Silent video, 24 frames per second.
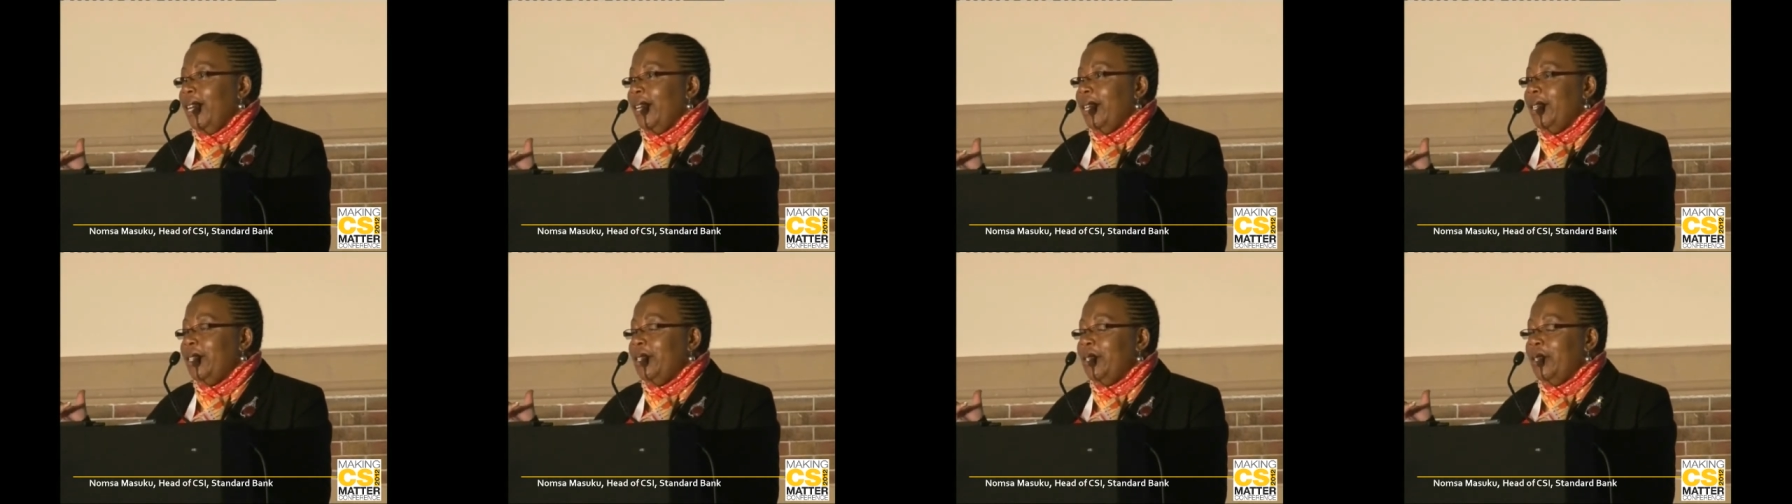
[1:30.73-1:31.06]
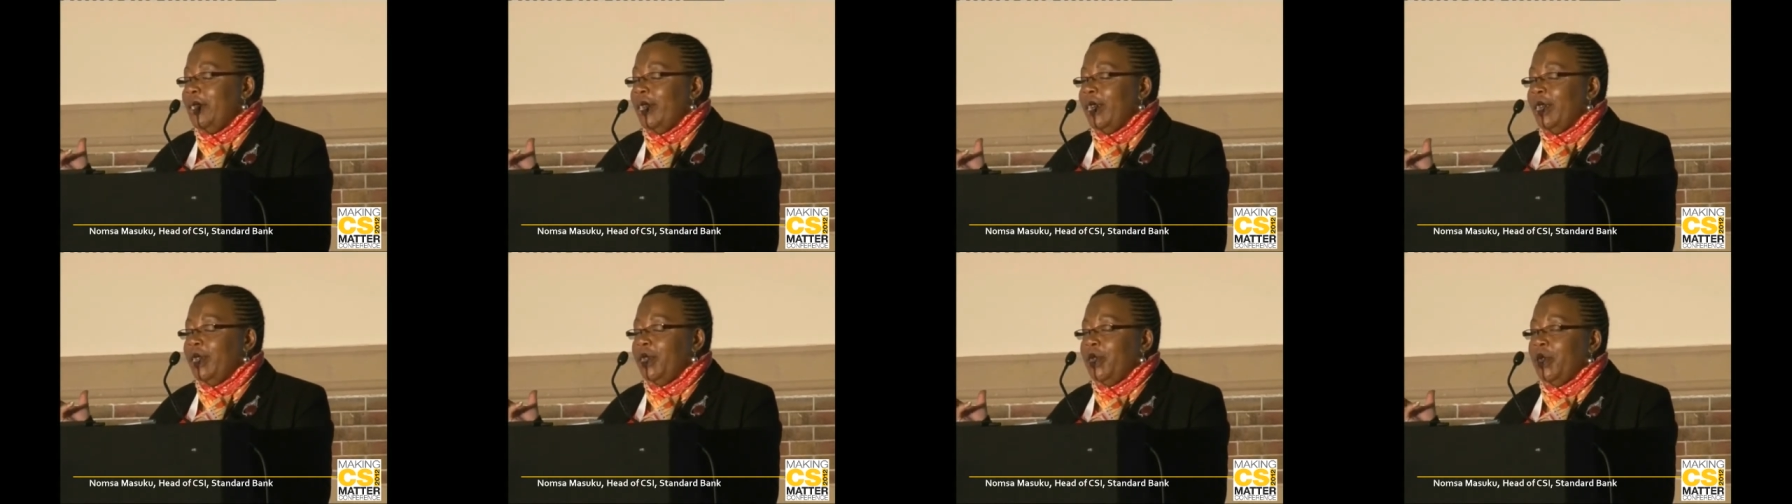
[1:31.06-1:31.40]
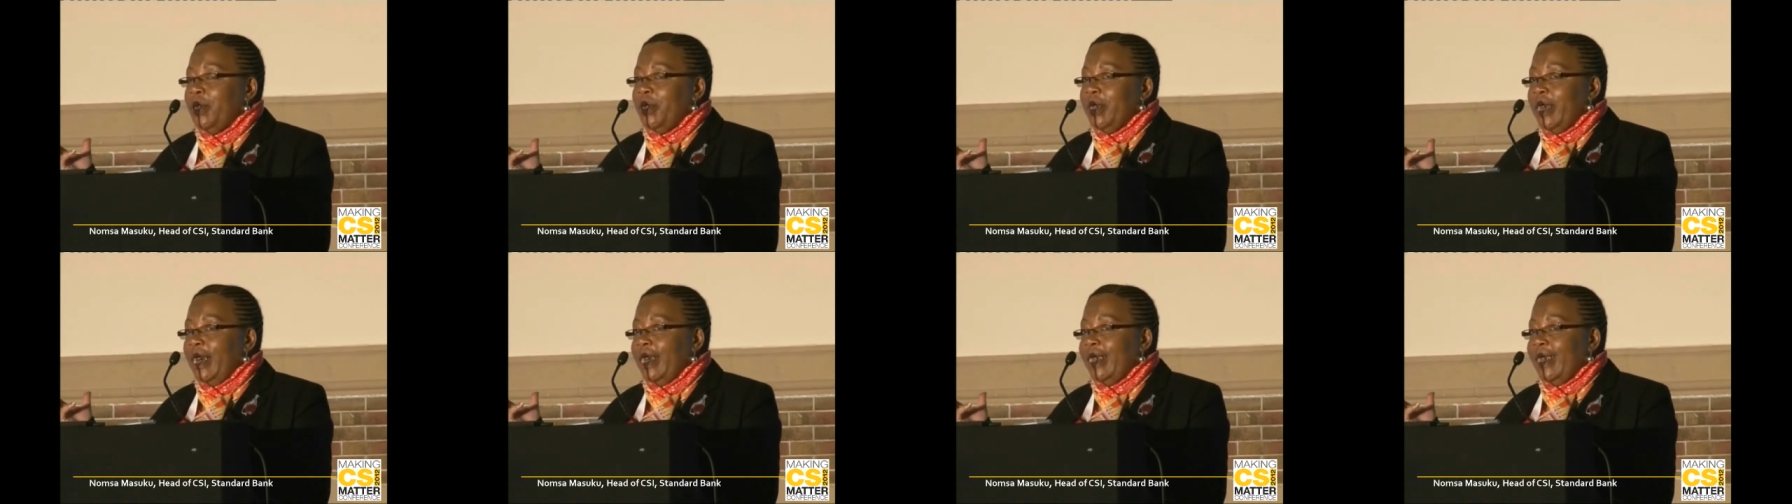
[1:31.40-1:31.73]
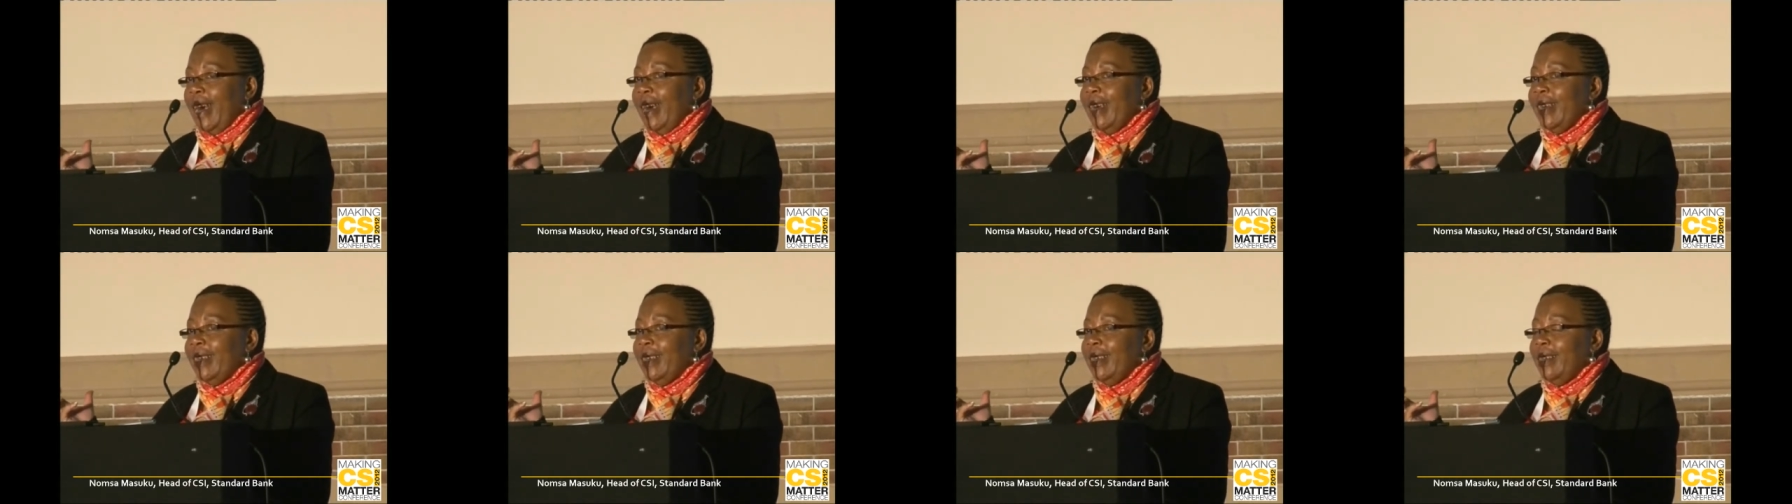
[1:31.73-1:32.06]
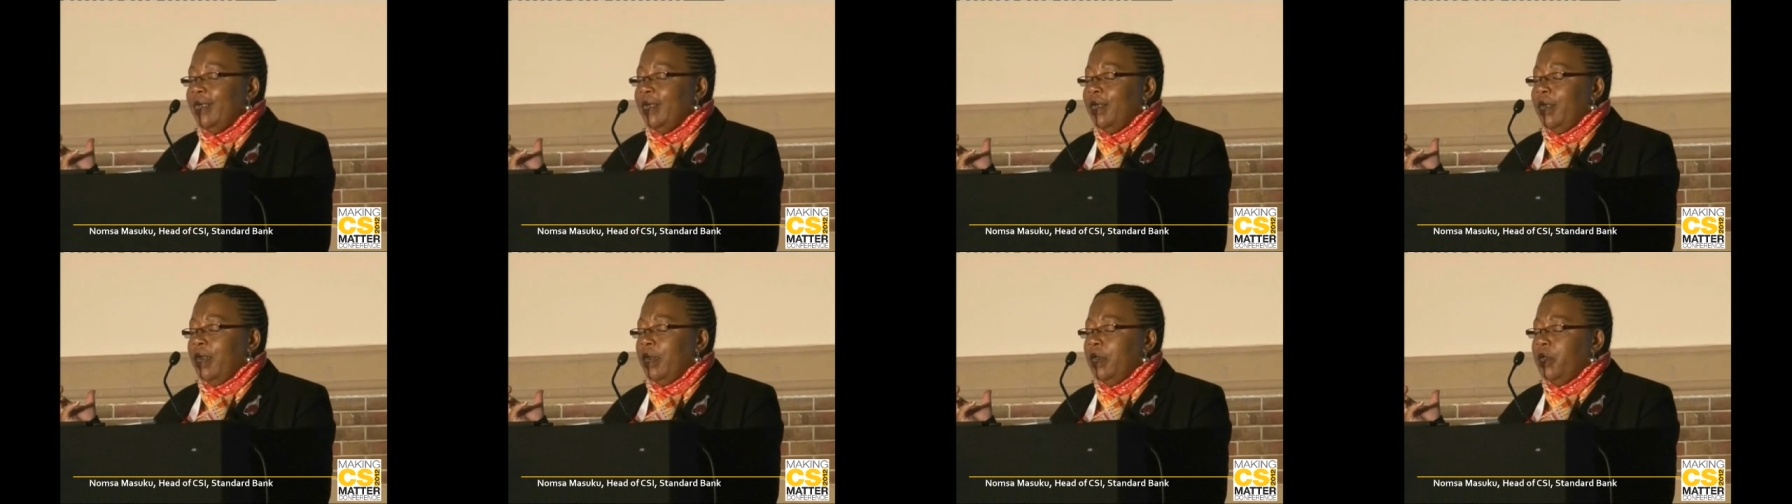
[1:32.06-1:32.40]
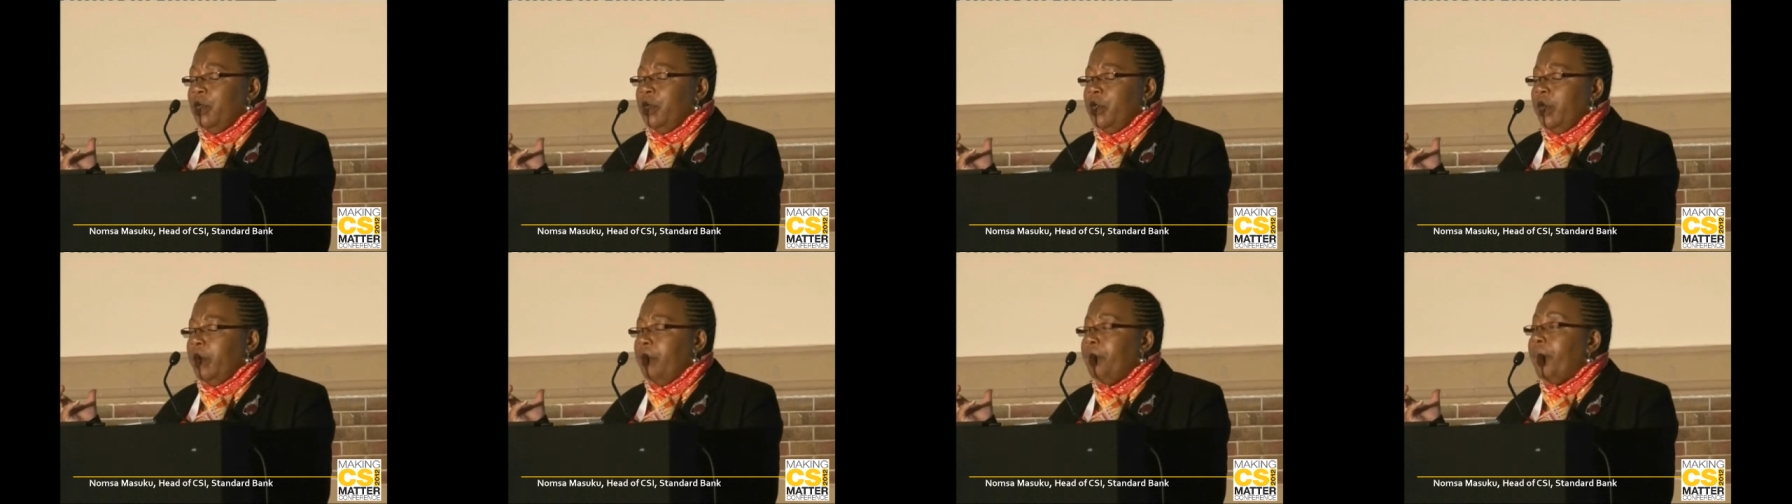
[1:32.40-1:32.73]
uh, to the social scientists, sorry,
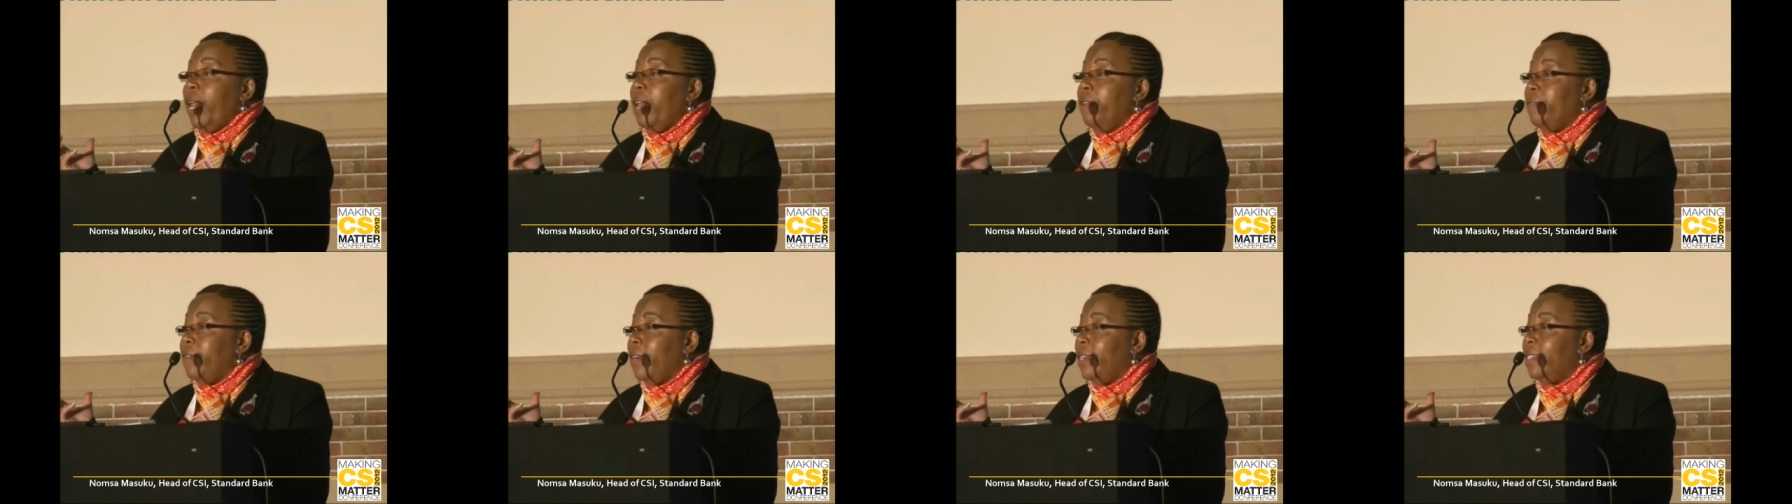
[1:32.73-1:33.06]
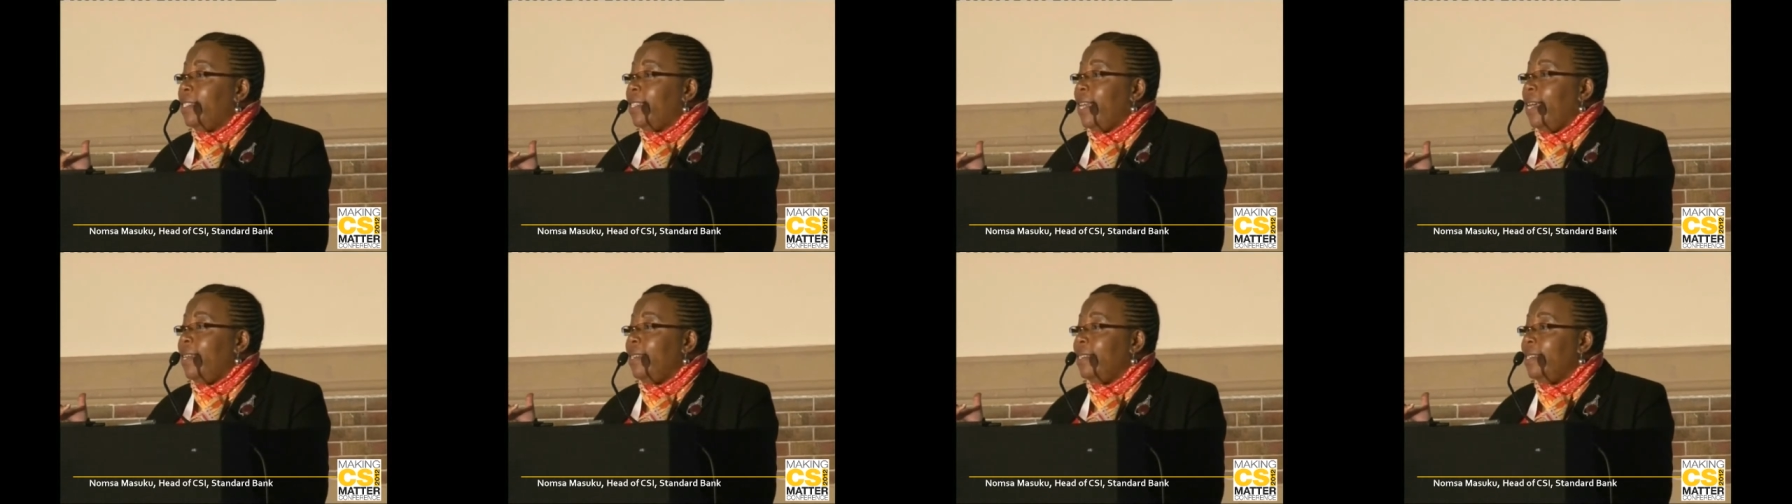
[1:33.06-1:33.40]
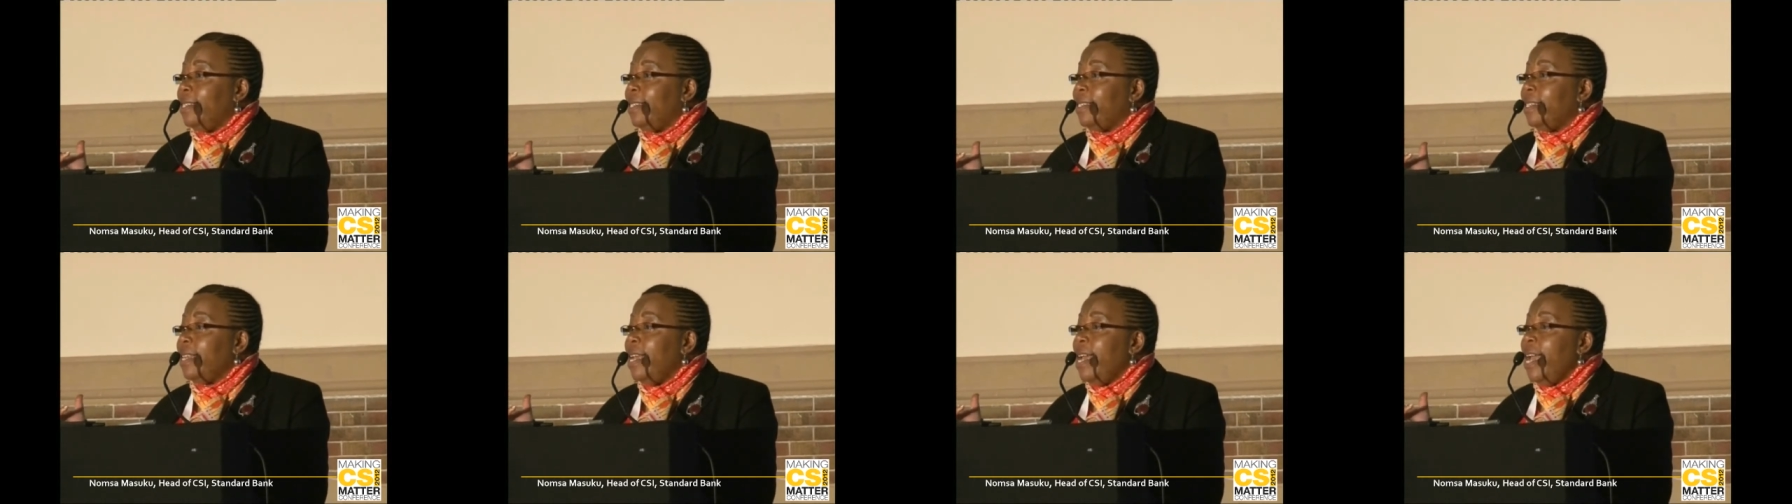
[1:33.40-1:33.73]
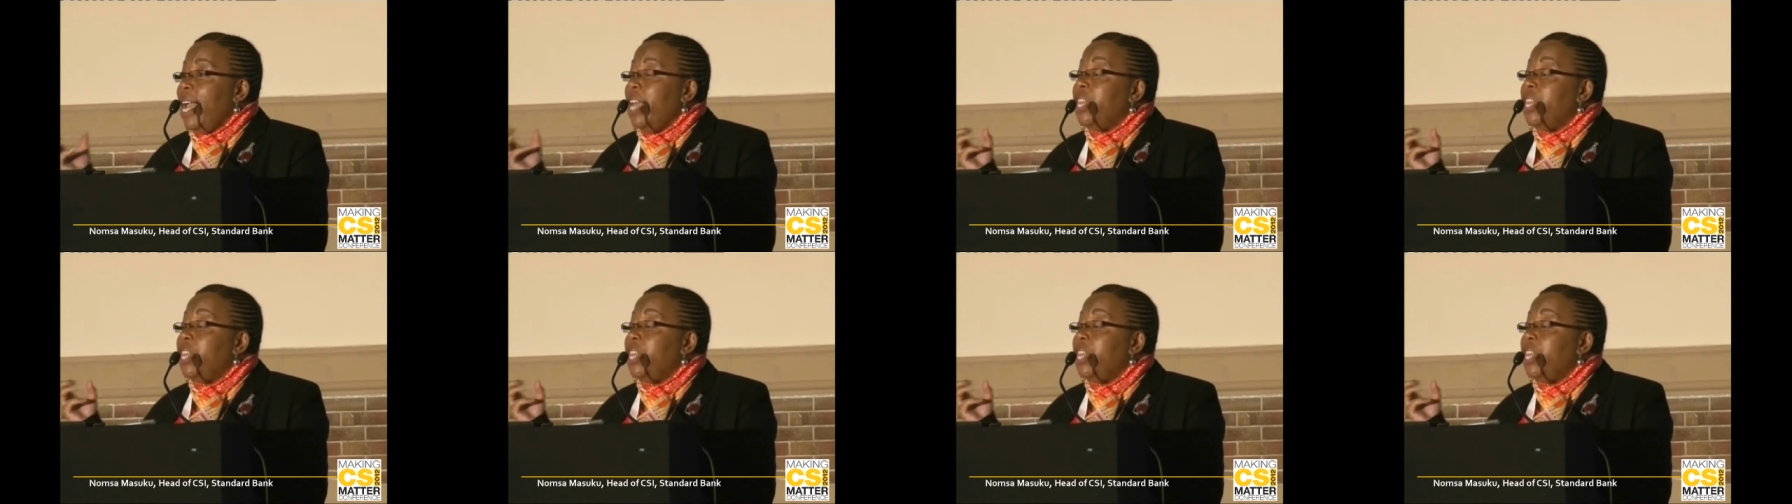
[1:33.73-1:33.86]
to the behavioral scientists,